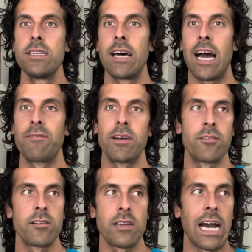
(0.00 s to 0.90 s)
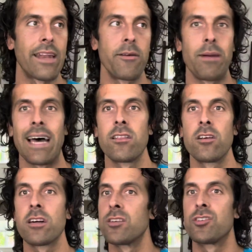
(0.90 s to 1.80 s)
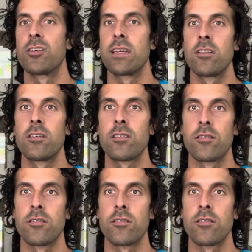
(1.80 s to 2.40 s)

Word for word: I've never gotten a bad look, a dirty look,